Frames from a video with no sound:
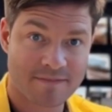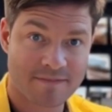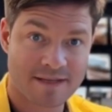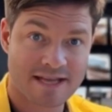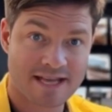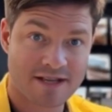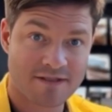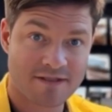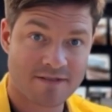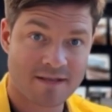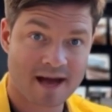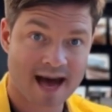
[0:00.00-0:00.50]

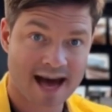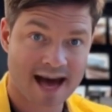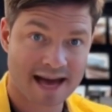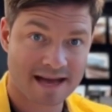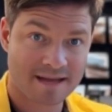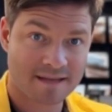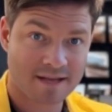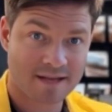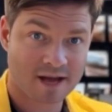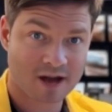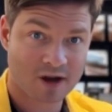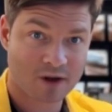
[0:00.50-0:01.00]
because I
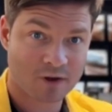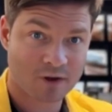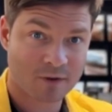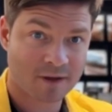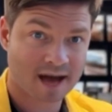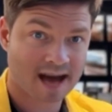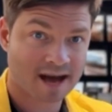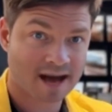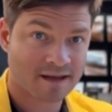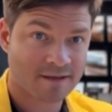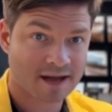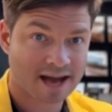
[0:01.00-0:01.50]
know
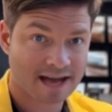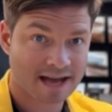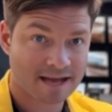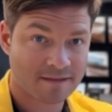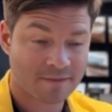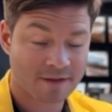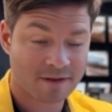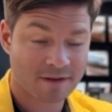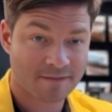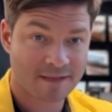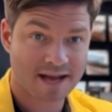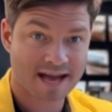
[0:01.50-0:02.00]
how
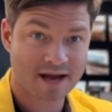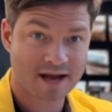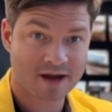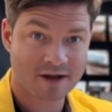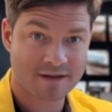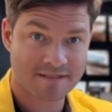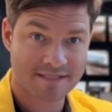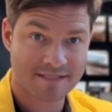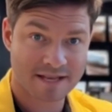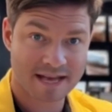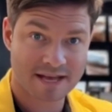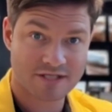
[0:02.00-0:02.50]
likely they are
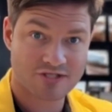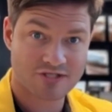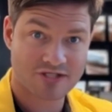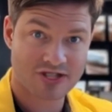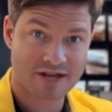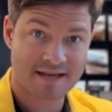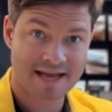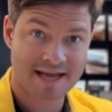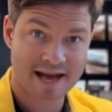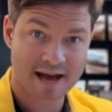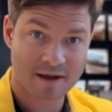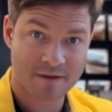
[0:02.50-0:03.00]
to get
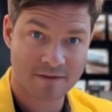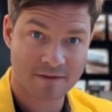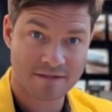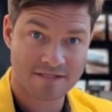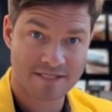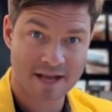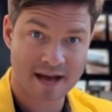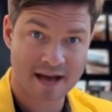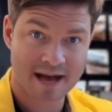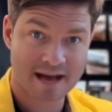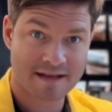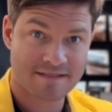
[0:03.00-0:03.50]
shut down with
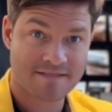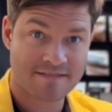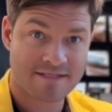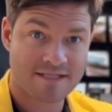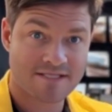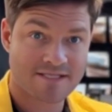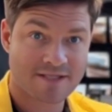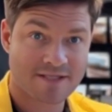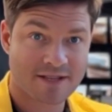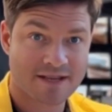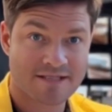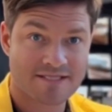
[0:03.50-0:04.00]
science as
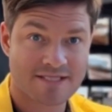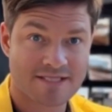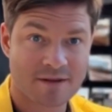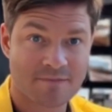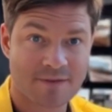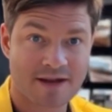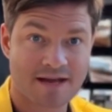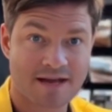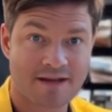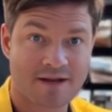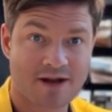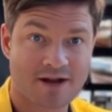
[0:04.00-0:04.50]
soon as
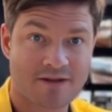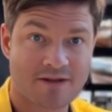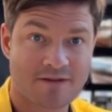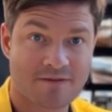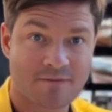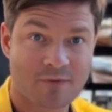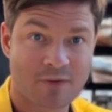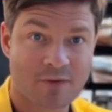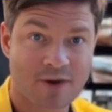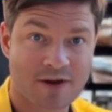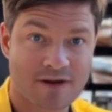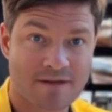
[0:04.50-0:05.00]
somebody who knows
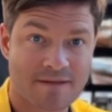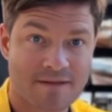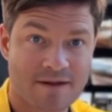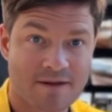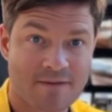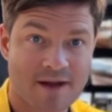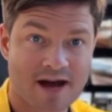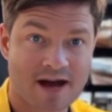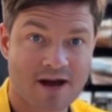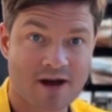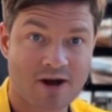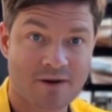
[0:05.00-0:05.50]
more than me
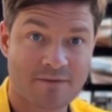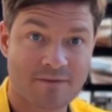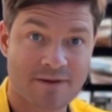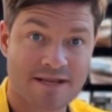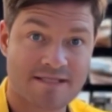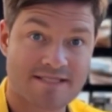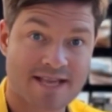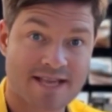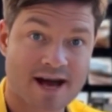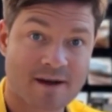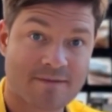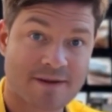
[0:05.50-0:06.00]
about all of
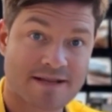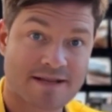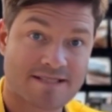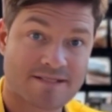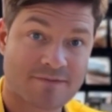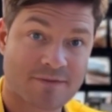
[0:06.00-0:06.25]
these topics